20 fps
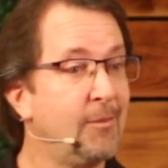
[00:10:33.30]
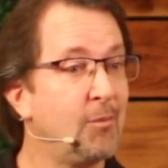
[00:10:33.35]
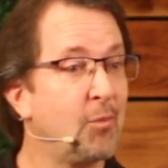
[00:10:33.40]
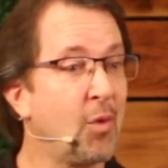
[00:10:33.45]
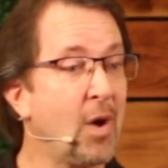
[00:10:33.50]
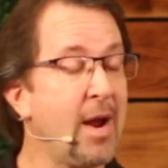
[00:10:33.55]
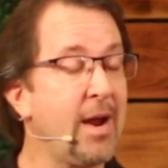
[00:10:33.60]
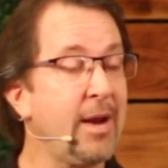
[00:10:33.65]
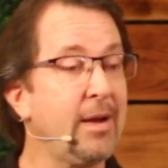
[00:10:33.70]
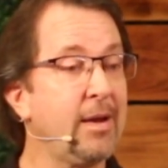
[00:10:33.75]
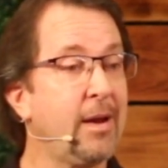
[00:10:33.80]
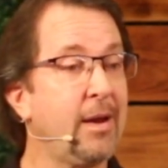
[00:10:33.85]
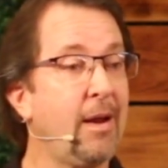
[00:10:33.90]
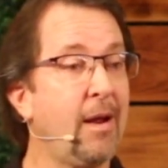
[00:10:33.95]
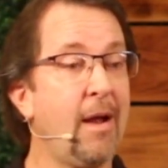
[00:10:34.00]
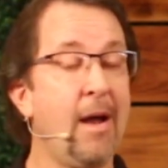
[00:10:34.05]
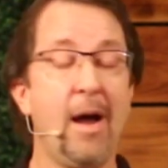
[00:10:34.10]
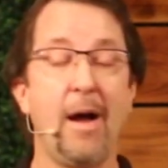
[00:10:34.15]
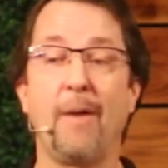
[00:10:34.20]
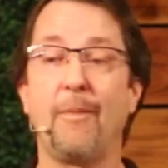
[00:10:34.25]
right?
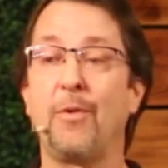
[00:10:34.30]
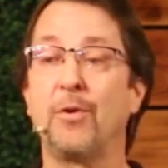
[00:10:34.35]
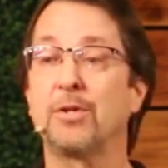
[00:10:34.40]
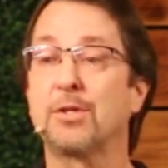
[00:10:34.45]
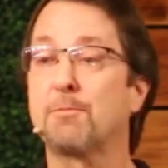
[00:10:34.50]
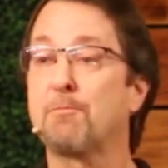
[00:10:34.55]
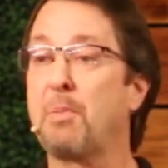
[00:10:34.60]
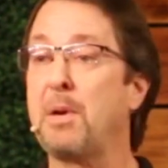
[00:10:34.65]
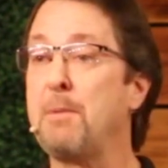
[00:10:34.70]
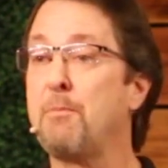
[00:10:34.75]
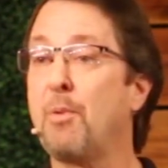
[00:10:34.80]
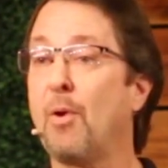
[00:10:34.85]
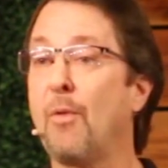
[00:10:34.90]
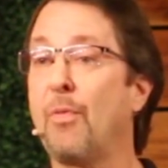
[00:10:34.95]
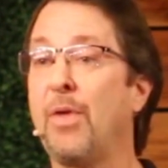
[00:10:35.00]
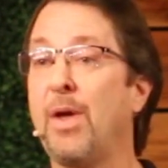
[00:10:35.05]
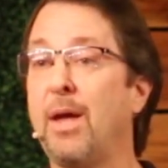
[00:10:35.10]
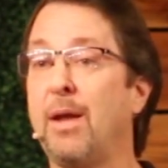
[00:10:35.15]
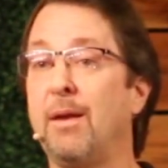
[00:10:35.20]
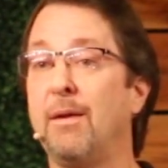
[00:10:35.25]
There's people
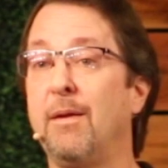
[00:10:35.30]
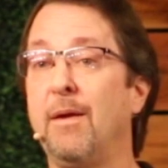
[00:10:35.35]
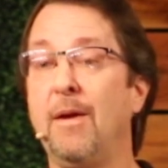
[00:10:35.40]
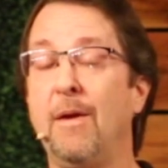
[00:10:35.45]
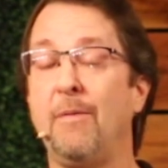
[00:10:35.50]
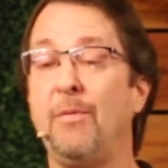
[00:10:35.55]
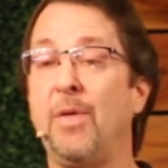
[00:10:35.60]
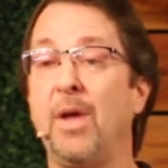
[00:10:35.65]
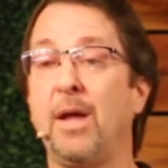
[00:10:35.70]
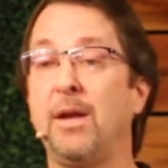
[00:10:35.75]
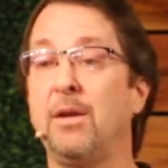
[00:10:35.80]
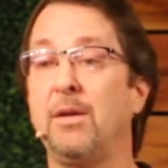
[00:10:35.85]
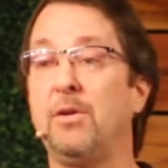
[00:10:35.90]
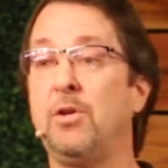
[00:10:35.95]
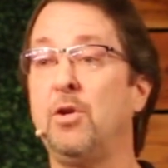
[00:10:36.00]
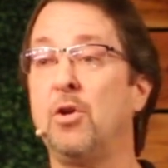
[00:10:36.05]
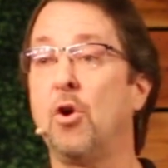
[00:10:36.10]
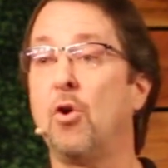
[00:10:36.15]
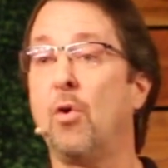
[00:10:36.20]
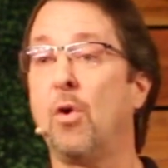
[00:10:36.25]
that, that,
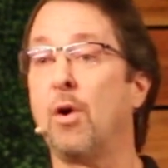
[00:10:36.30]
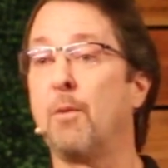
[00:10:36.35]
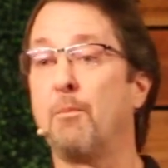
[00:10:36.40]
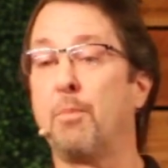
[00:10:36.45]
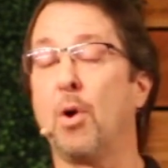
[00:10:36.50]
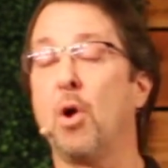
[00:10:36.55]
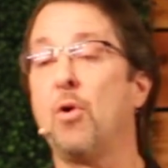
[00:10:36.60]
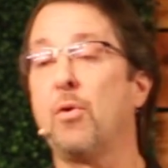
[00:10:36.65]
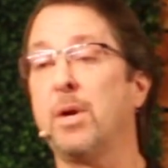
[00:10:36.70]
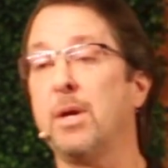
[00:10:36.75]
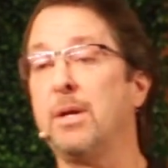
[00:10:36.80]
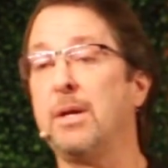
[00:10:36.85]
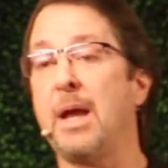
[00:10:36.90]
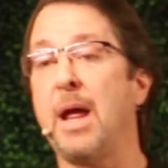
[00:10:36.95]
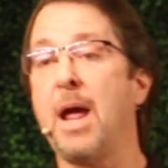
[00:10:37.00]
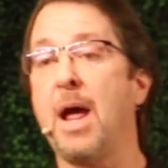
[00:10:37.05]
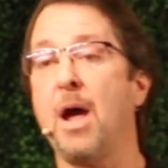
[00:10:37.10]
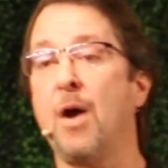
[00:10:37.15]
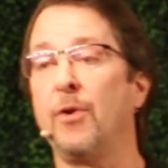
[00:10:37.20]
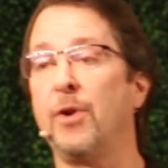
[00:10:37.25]
you know, are broken
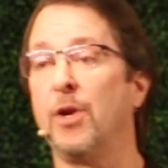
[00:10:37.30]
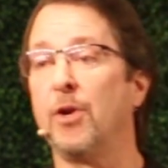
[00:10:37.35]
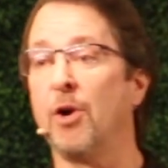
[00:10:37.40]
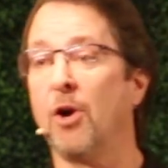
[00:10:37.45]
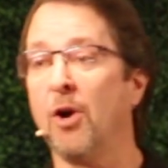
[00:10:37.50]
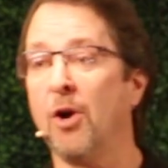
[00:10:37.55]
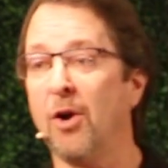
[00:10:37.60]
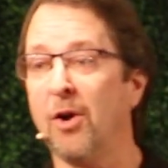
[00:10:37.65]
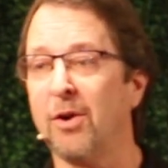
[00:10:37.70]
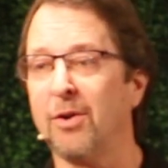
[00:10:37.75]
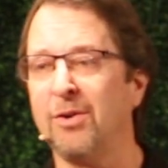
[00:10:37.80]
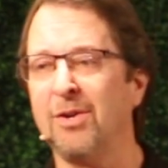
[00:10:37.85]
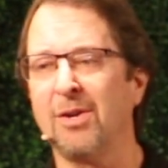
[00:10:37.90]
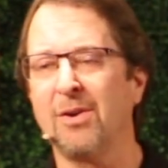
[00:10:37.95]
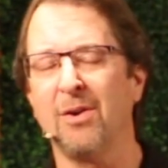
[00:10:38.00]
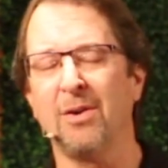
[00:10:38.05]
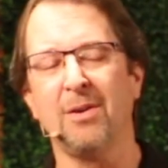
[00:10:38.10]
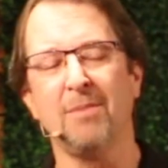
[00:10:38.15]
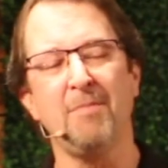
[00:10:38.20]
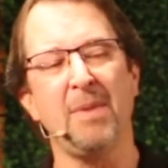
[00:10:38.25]
down and hurt, and you're
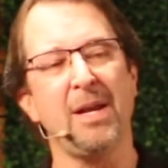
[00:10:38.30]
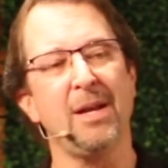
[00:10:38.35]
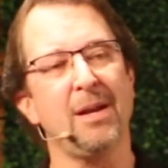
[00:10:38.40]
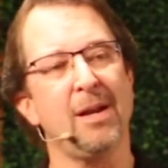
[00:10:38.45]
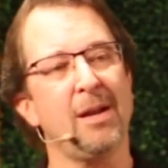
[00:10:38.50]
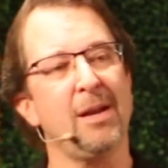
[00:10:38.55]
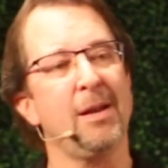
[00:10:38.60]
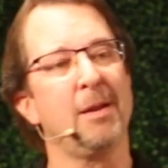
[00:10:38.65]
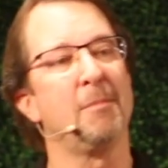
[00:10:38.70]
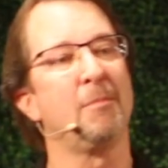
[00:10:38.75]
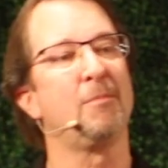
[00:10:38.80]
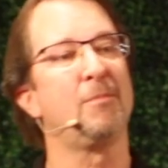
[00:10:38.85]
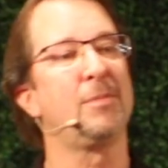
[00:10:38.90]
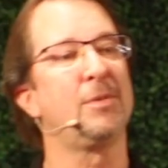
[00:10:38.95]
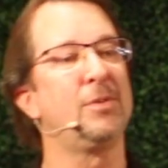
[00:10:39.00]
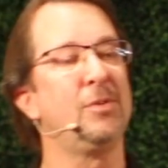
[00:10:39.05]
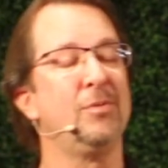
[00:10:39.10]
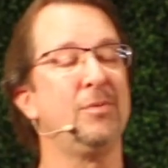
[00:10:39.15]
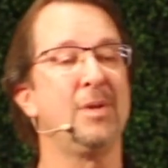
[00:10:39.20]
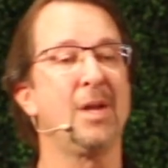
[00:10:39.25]
going, man, I am,
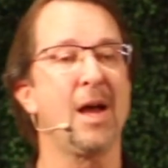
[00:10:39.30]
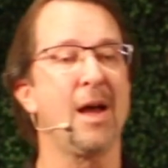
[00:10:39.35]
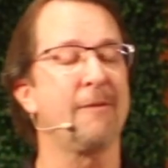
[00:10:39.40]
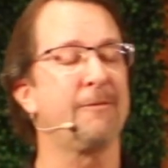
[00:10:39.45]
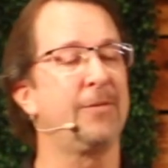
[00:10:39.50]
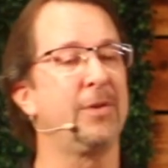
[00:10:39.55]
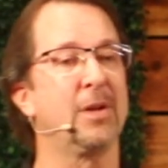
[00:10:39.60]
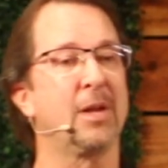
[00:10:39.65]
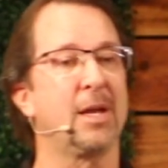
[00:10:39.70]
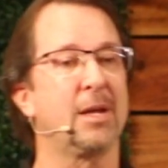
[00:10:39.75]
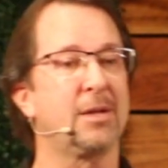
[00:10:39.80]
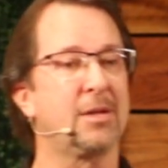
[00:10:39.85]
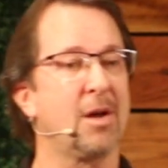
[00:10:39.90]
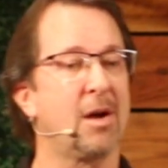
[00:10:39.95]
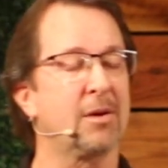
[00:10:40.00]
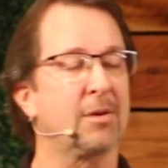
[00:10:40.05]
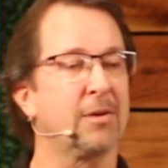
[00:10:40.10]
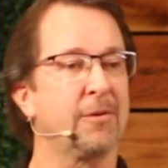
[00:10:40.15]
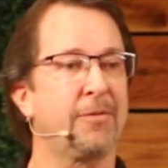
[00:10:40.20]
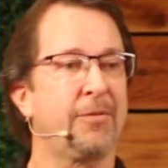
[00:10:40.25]
do not feel like
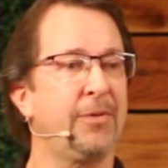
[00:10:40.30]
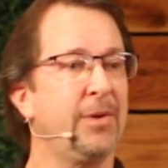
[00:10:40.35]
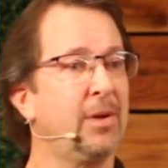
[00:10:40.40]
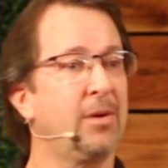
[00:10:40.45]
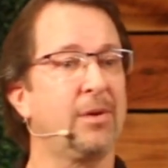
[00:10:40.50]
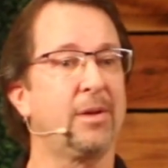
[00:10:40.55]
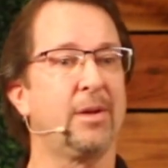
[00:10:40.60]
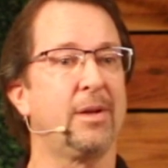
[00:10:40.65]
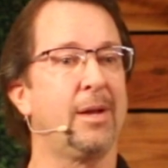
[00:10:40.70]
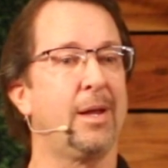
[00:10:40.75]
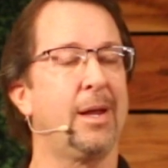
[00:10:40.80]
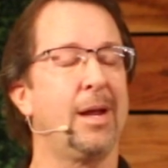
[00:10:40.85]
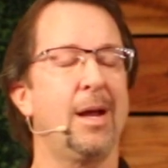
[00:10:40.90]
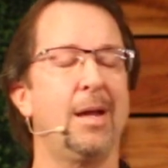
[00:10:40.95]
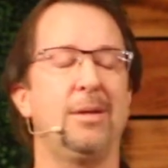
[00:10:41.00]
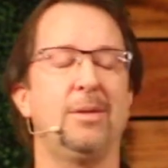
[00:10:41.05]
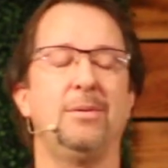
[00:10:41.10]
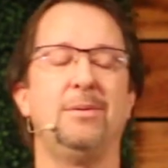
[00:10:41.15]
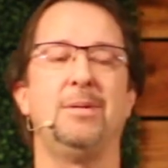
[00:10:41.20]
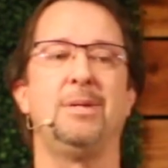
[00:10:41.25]
Dr. Phil today.
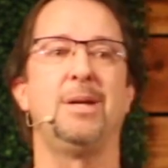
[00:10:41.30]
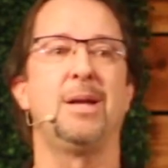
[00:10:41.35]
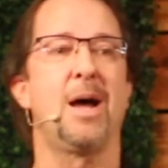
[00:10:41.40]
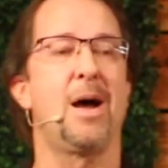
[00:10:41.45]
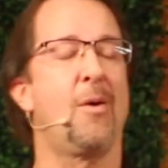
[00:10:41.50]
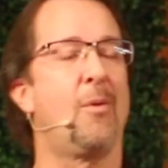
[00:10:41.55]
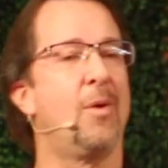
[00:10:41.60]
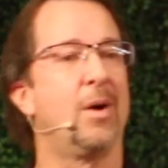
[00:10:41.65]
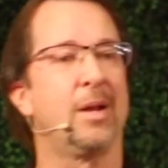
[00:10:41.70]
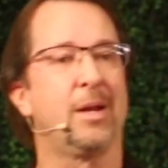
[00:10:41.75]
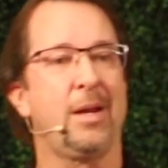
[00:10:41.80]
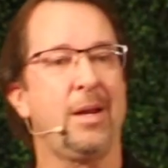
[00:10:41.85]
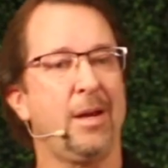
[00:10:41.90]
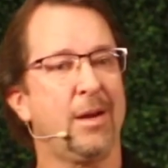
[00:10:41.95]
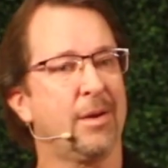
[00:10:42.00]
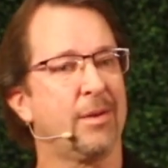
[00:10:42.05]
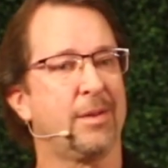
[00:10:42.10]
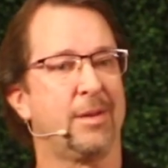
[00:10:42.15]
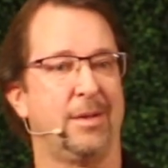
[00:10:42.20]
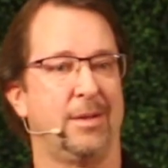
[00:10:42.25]
I do not want to
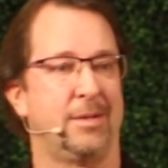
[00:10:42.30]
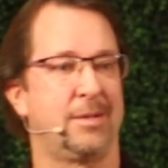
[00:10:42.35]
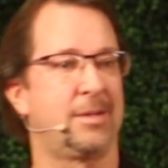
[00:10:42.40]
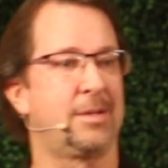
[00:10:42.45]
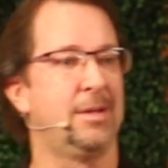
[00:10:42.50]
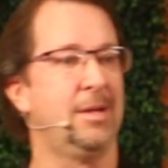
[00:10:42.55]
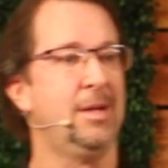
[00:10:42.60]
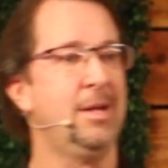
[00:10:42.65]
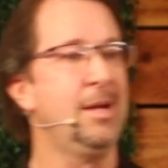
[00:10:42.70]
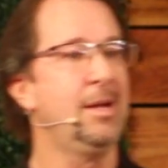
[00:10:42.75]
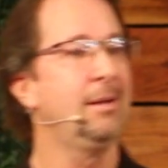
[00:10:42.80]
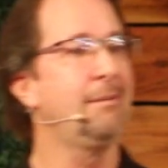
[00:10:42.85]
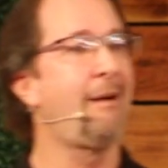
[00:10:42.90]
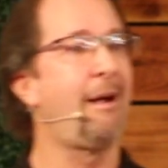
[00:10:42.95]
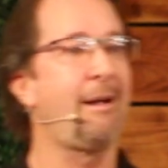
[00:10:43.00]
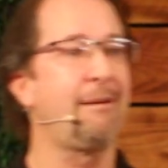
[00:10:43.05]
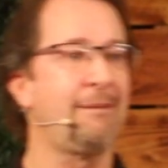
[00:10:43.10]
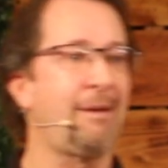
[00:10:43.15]
hear this. I,